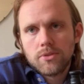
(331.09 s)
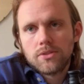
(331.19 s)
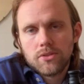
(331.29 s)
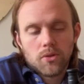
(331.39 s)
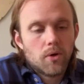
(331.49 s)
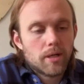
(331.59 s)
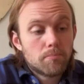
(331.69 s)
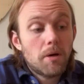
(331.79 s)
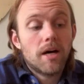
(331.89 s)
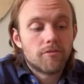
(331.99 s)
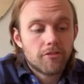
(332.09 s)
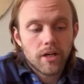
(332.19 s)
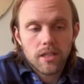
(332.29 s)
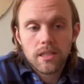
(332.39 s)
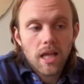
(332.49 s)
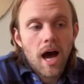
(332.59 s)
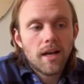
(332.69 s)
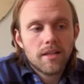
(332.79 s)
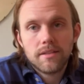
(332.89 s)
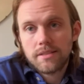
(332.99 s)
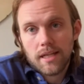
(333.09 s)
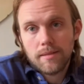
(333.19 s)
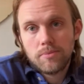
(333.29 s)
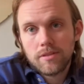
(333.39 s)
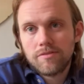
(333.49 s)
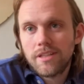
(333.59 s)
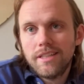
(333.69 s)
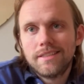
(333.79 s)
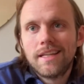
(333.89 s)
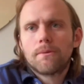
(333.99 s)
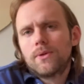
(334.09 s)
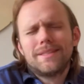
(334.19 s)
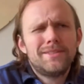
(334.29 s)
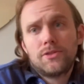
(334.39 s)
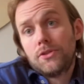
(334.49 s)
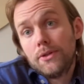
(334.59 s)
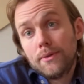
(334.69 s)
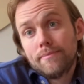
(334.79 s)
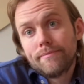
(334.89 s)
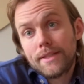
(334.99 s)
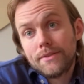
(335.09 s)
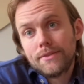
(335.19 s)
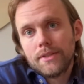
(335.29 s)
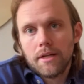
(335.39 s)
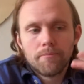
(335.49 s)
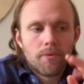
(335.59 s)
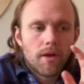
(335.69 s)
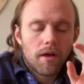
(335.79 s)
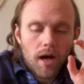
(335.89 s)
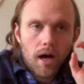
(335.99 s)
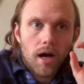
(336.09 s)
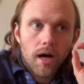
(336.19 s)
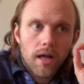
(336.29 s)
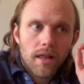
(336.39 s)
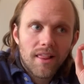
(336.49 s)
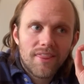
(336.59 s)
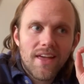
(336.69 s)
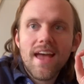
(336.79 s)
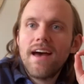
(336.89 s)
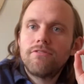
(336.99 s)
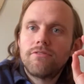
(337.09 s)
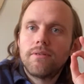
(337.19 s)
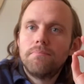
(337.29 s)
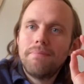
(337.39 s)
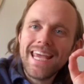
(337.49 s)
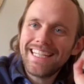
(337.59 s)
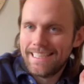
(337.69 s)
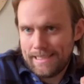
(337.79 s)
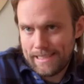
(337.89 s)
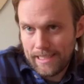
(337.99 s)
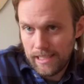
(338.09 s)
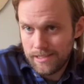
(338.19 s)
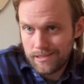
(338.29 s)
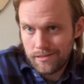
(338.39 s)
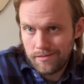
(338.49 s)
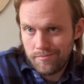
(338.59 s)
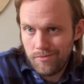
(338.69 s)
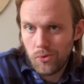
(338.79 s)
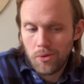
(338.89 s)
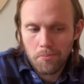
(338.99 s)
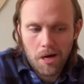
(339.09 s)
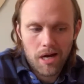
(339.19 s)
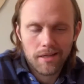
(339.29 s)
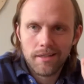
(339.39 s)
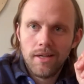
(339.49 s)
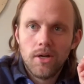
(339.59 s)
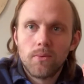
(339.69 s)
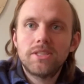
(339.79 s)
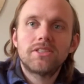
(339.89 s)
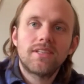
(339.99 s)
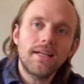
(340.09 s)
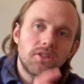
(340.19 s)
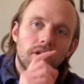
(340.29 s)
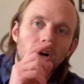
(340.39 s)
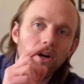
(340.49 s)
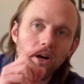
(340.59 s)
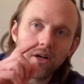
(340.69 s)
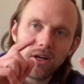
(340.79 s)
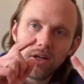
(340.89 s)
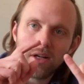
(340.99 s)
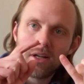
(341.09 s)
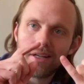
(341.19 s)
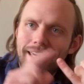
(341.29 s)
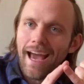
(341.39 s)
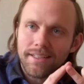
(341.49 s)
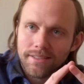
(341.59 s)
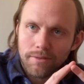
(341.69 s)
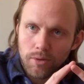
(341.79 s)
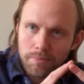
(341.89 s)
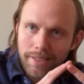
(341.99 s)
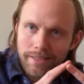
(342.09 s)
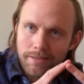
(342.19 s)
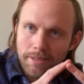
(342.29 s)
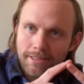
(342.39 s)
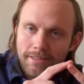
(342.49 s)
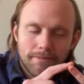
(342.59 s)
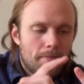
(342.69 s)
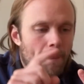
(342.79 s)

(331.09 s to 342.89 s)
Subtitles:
It's annoying, but for a lot of their types of lids, or at least two, I should say, they have maintenance kits you can buy, which essentially are gasket replacements